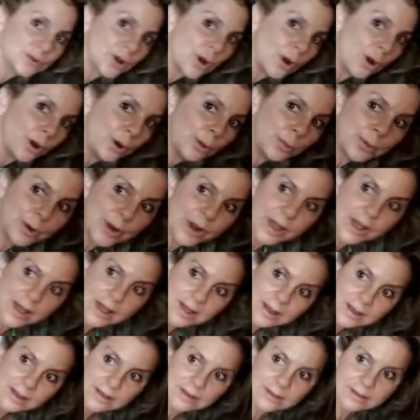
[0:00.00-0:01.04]

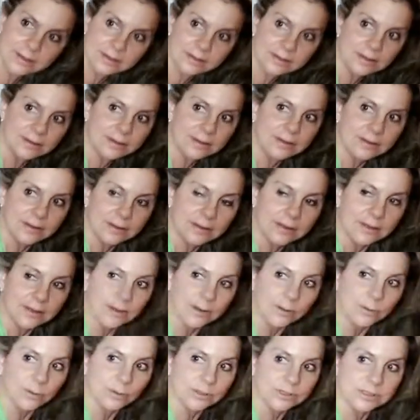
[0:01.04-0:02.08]
cobra,
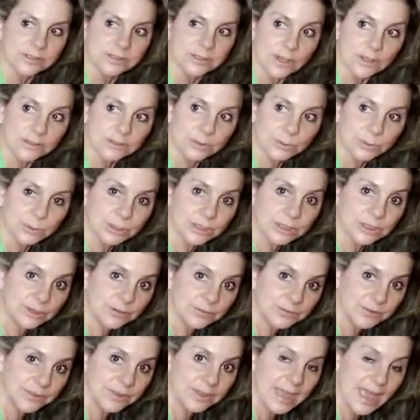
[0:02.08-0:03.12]
which is also really
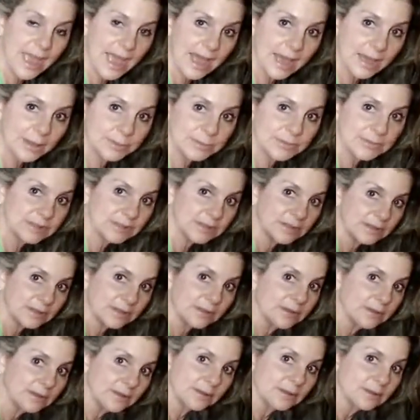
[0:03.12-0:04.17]
good for the abs,
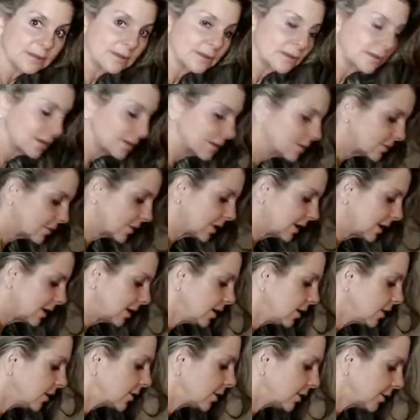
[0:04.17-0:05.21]

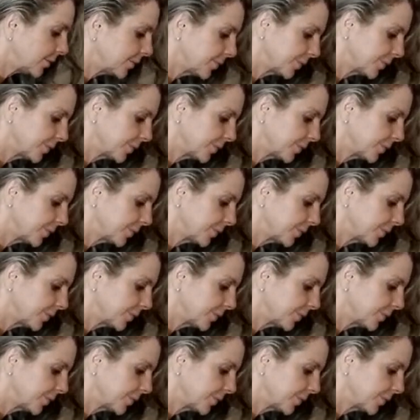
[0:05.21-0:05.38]
here,